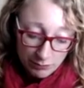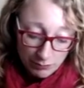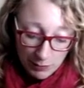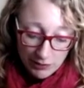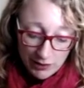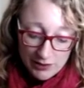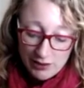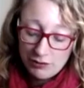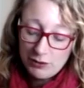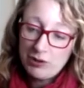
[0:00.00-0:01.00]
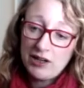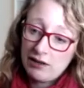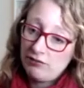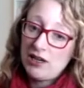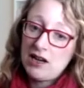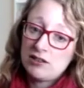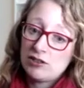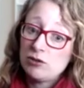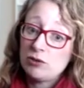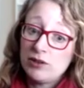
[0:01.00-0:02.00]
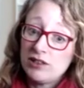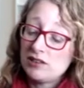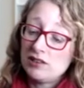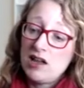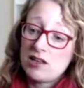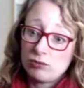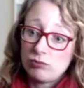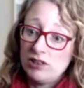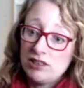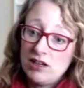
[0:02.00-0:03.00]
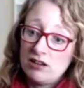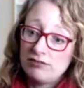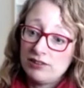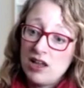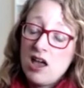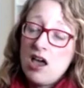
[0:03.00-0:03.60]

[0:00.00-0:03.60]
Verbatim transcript: people like yourself who work every day in school but it's it's really tough and